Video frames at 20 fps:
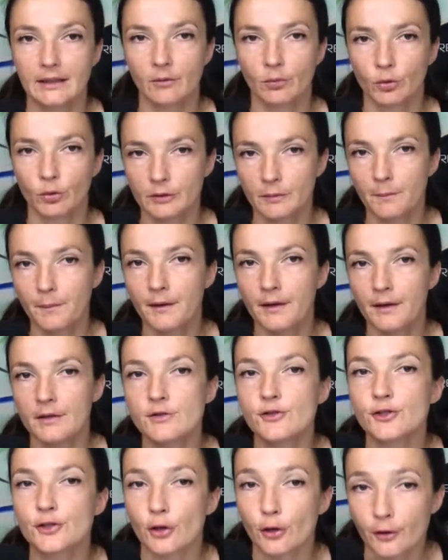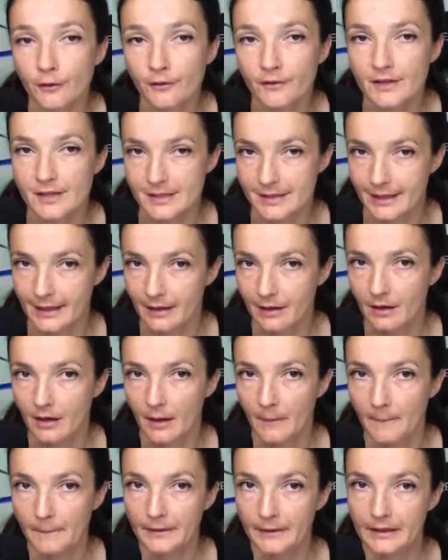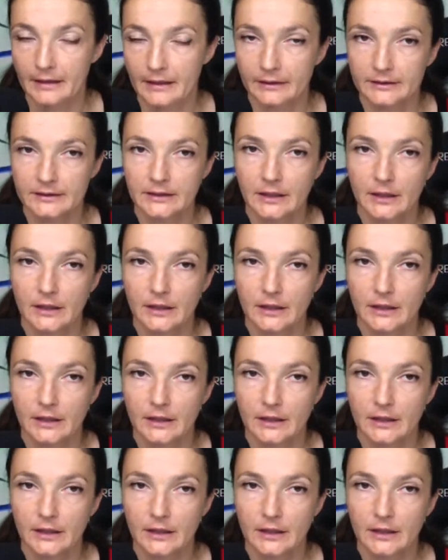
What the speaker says: would be servicing companies.